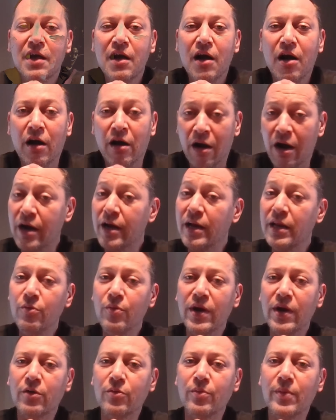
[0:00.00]
Highly
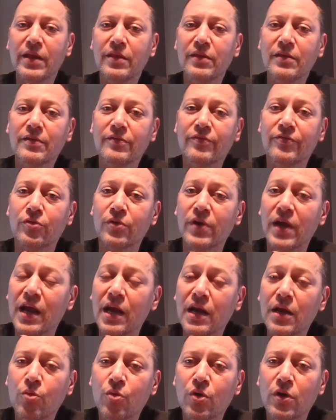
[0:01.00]
recommended for
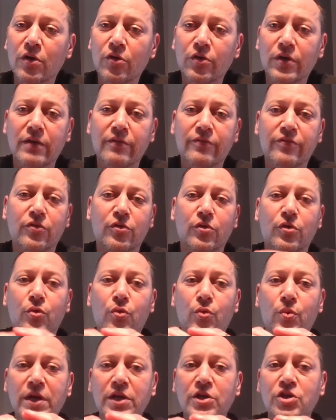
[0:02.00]
anyone looking for a
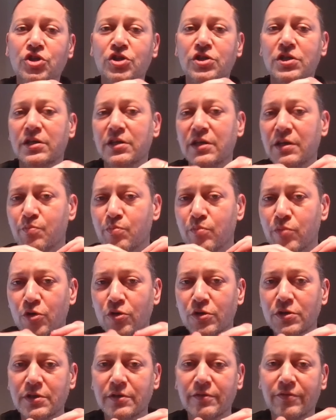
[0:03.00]
rich,
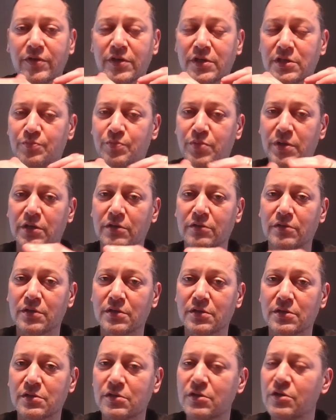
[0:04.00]
immersive
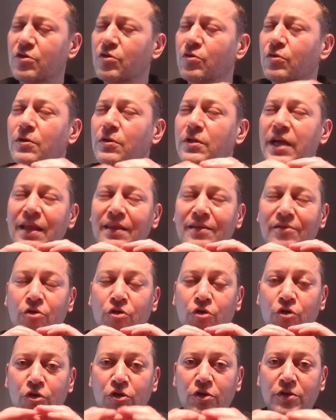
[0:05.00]
experience. You'll get
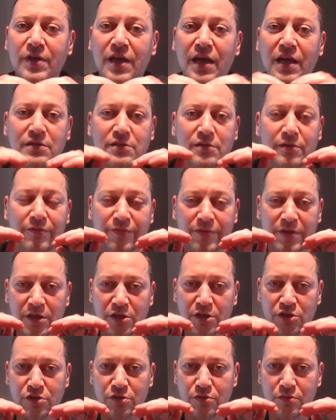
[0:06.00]
hooked as of
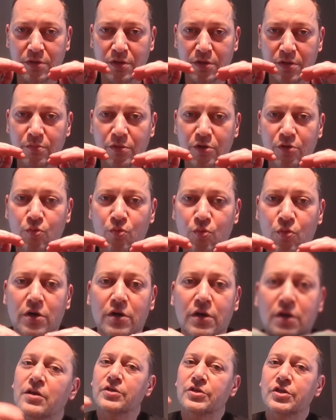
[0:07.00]
issue number
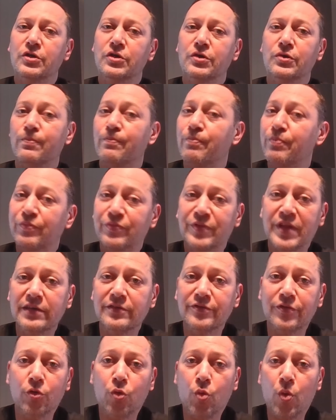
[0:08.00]
one. So, thanks
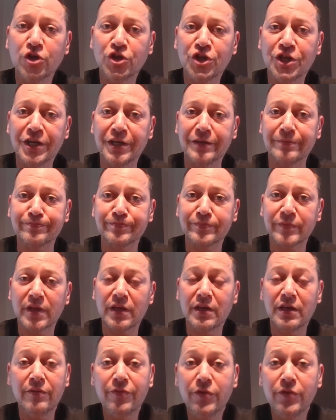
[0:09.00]
for watching.
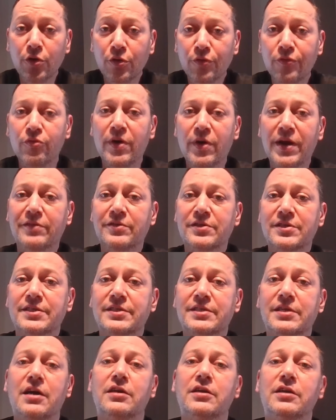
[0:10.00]
If you've read
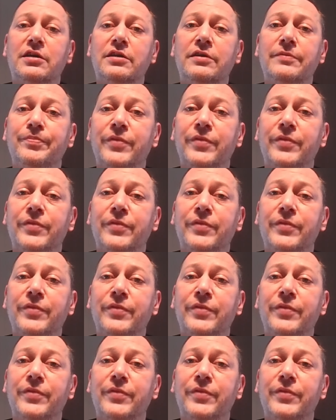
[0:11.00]
Saga,